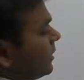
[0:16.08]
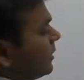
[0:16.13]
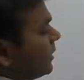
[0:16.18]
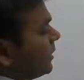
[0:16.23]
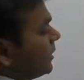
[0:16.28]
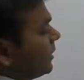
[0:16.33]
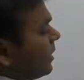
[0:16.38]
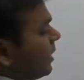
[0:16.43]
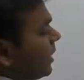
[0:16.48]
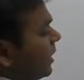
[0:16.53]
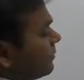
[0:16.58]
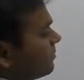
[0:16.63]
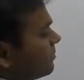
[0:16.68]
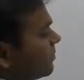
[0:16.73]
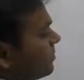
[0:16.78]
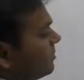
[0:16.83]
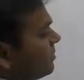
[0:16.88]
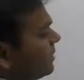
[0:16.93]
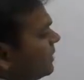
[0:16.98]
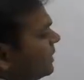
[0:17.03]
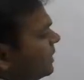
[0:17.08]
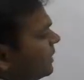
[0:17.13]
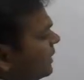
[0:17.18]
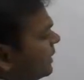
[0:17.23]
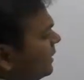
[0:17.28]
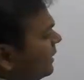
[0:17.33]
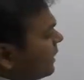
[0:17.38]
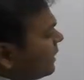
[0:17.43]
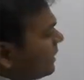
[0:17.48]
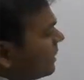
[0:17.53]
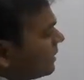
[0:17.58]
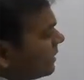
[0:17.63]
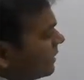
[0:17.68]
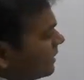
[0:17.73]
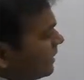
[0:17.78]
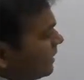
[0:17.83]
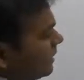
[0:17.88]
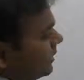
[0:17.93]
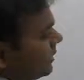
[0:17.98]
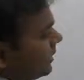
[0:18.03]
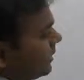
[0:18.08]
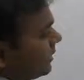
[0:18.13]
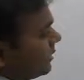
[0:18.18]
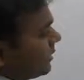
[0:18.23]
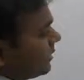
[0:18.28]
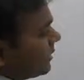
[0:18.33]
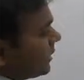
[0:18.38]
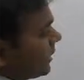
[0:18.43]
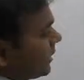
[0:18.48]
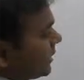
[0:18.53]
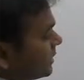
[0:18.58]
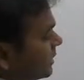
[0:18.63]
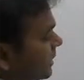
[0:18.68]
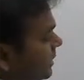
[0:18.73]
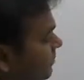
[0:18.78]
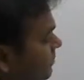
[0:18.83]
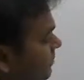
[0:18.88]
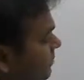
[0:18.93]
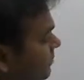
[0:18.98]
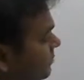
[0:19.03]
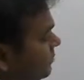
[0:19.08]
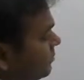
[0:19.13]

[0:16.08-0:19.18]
A. After printing character A, cursor will be